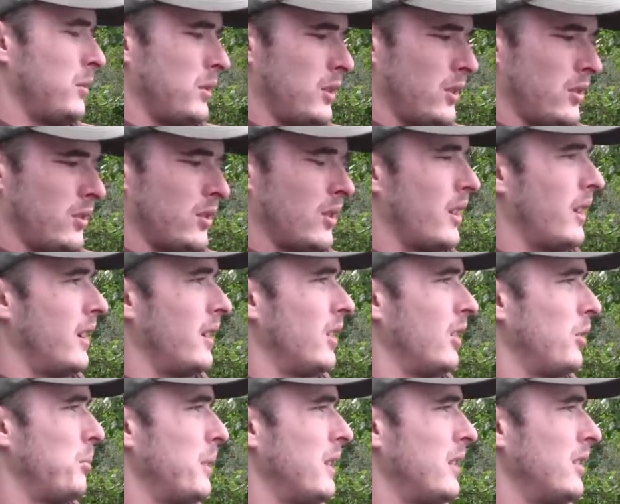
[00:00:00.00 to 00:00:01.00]
Just trying
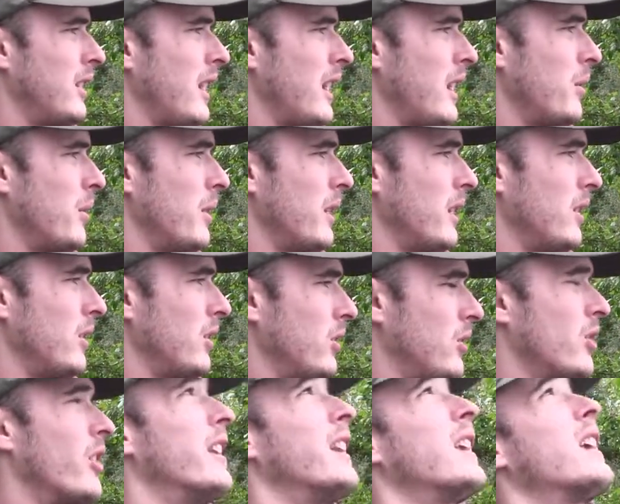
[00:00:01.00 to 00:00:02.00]
to be steady with it,
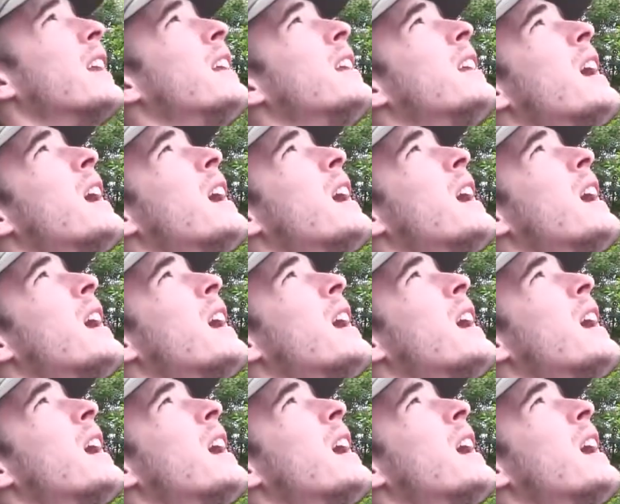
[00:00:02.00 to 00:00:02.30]
just trying to get